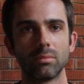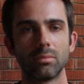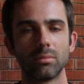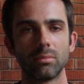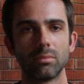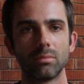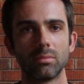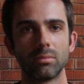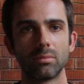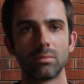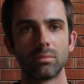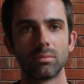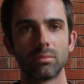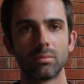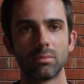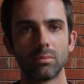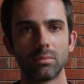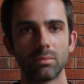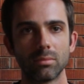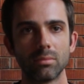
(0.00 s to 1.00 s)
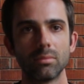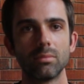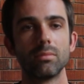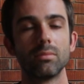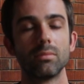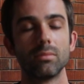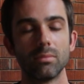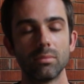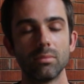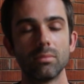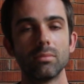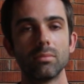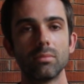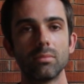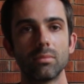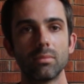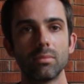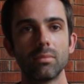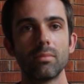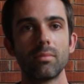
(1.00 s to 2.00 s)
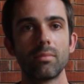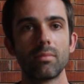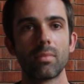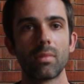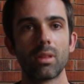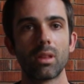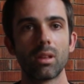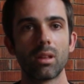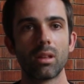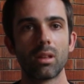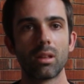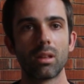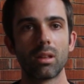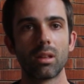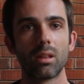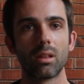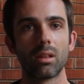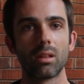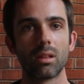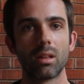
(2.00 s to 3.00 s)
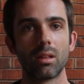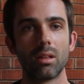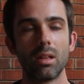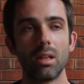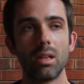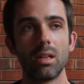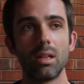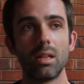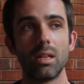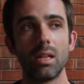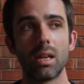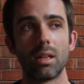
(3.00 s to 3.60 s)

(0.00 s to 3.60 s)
local record label. Tell us about that.